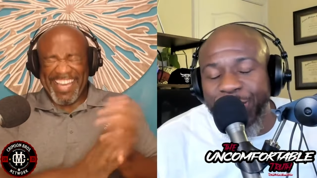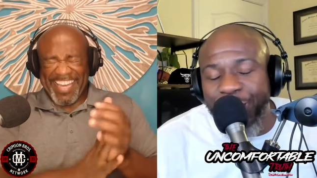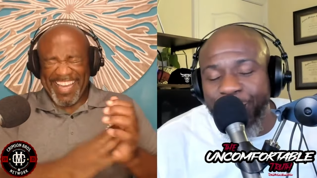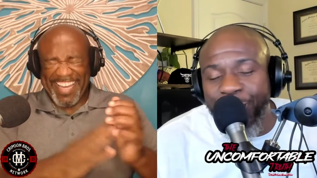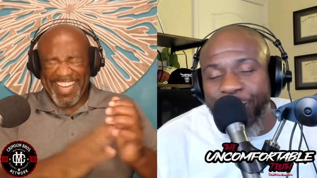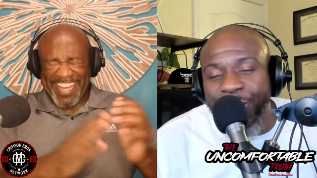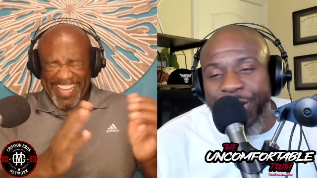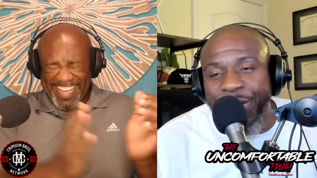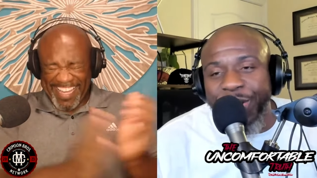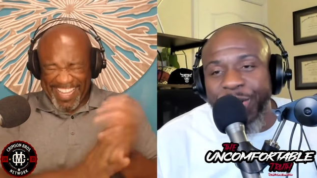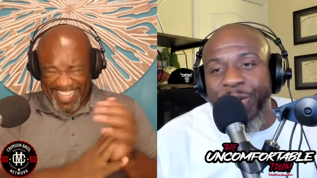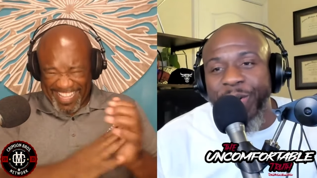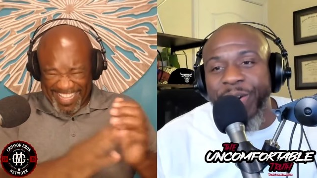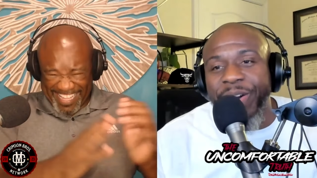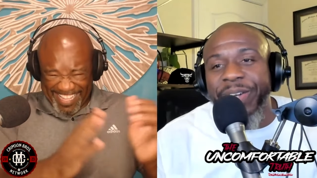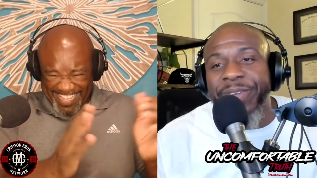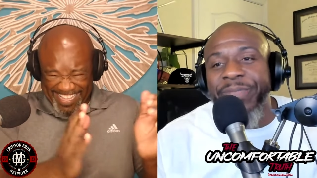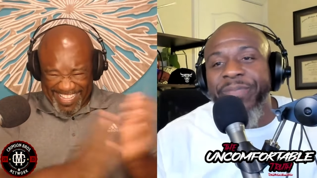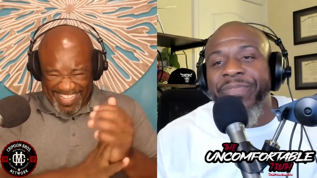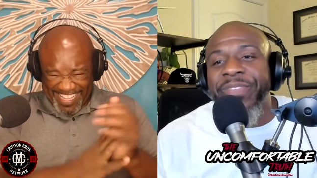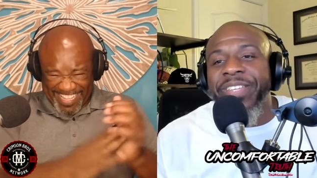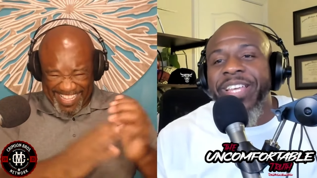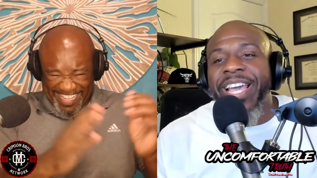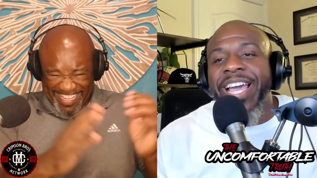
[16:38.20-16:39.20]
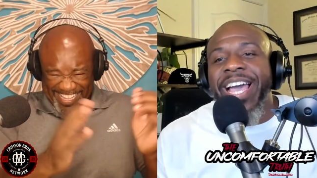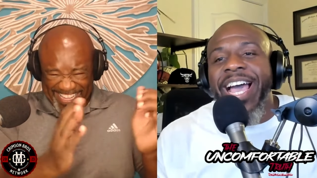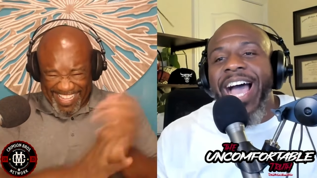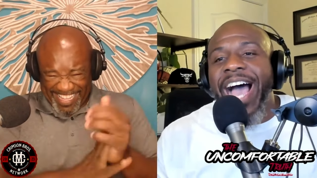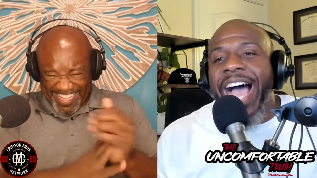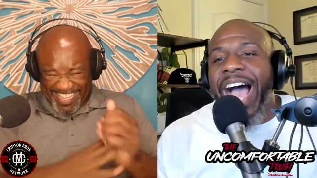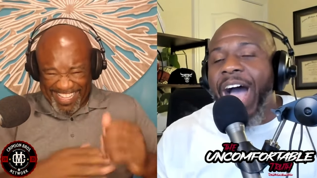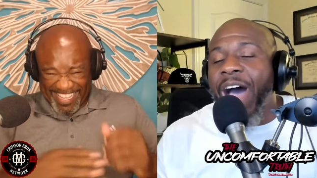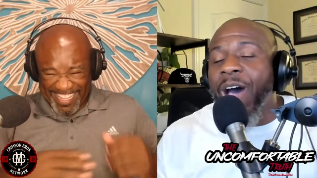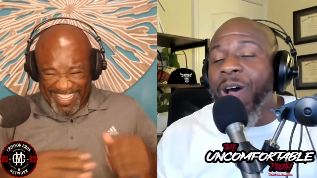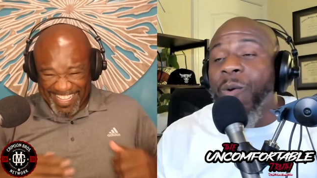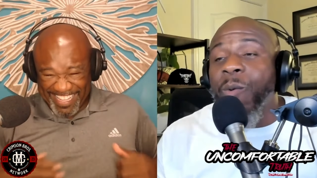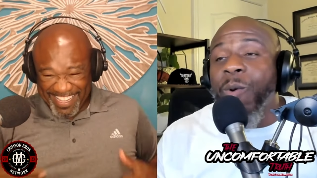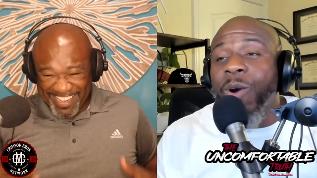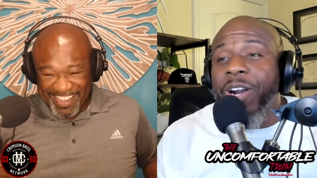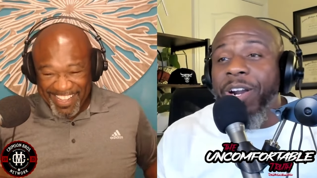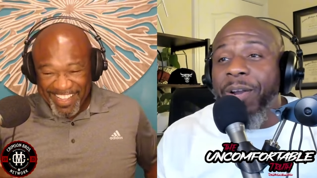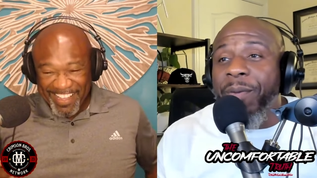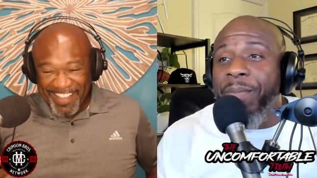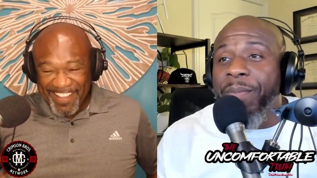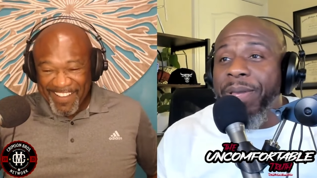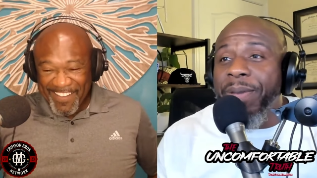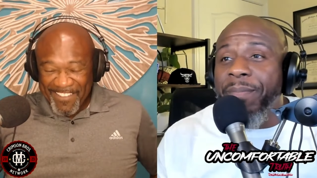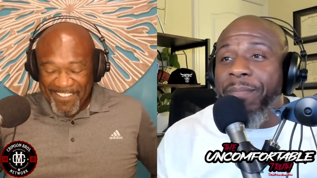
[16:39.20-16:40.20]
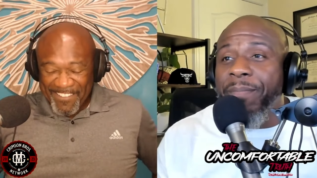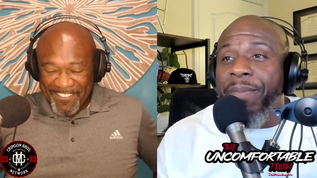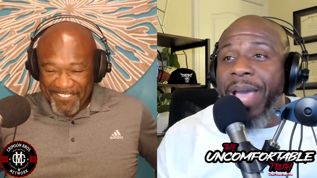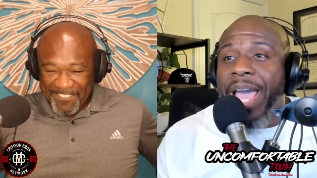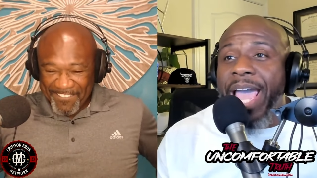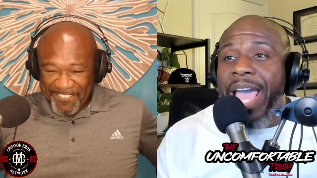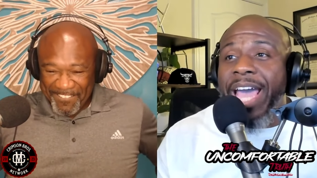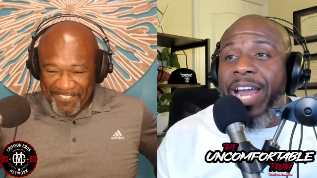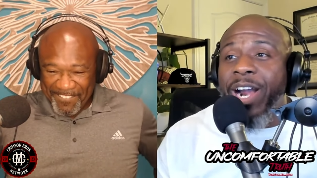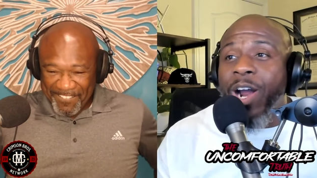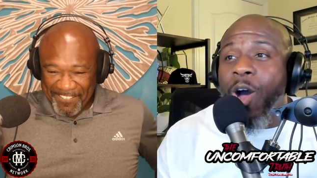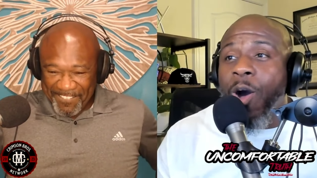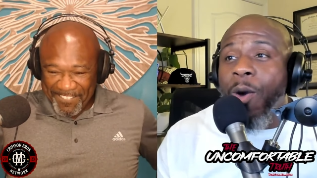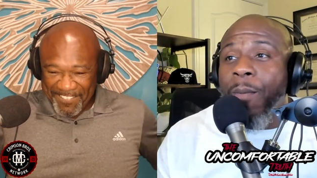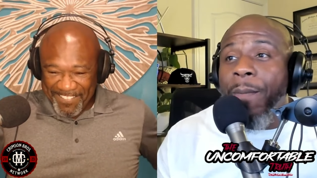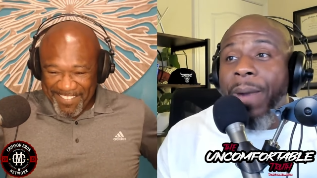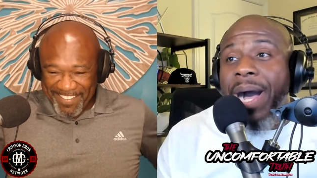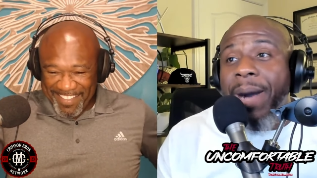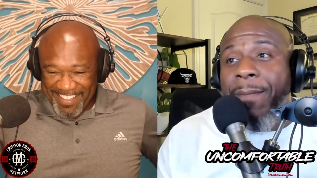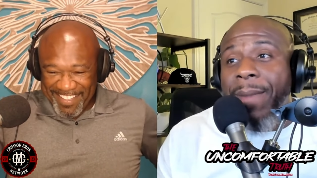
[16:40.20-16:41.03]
Speaker 1: you were doing. I don't want to be bad all by